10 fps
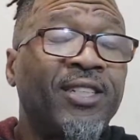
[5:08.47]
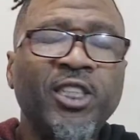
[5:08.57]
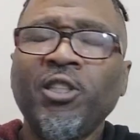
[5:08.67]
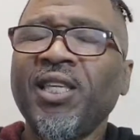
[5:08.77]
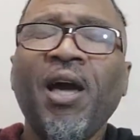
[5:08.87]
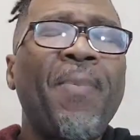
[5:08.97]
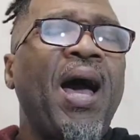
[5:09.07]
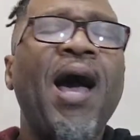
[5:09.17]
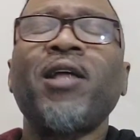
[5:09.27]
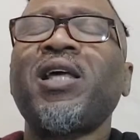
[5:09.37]
Just think about
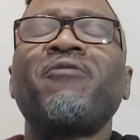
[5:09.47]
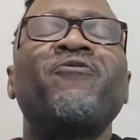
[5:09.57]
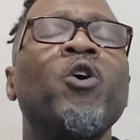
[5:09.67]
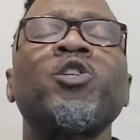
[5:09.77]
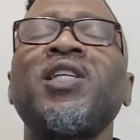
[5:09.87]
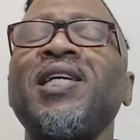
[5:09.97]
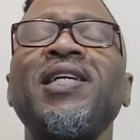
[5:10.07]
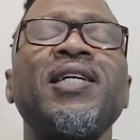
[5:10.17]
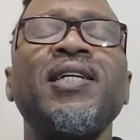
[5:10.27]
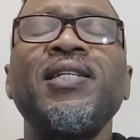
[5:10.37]
how diverse
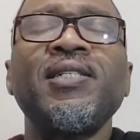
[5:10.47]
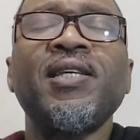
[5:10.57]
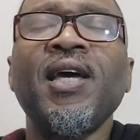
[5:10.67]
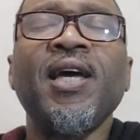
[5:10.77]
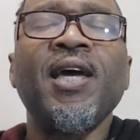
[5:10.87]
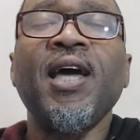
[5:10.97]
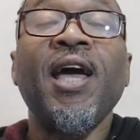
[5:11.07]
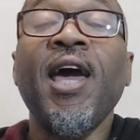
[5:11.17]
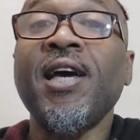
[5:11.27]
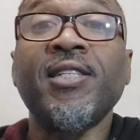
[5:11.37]
he is
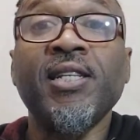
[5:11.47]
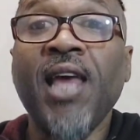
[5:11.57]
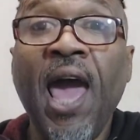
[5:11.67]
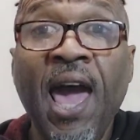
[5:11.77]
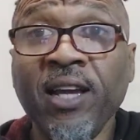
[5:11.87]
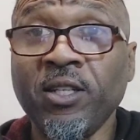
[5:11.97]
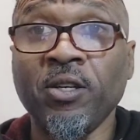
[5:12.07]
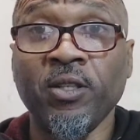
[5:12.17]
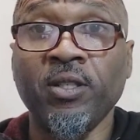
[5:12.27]
as an actor.